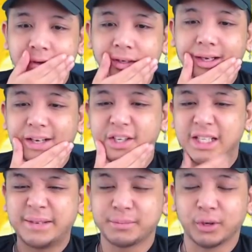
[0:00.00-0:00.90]
Kakashi
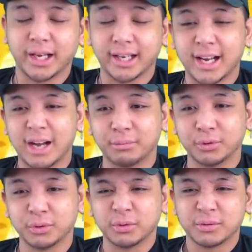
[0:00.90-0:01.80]
seems more like an
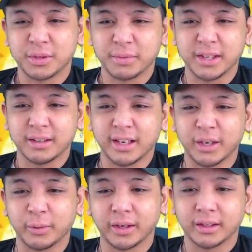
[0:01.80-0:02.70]
Anbu to me,
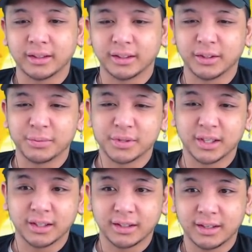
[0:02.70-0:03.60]
anyway. You know what I'm
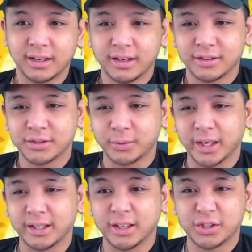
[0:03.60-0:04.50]
saying? Just the
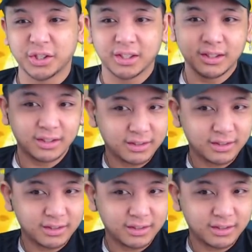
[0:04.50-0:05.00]
way he does shit.